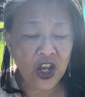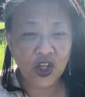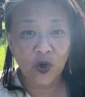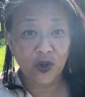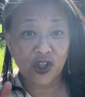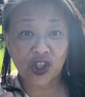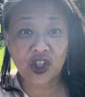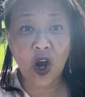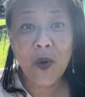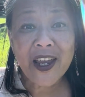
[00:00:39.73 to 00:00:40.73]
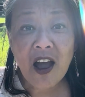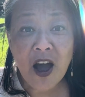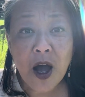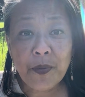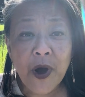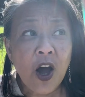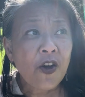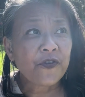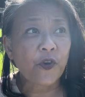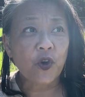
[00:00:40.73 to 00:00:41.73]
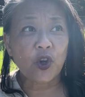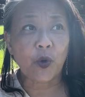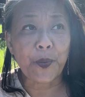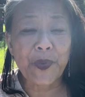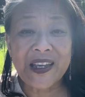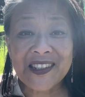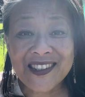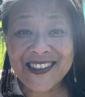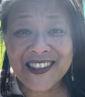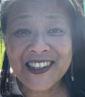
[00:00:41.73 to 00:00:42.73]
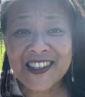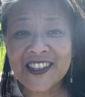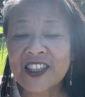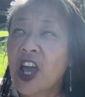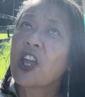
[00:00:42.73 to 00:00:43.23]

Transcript: you're showing up for your business,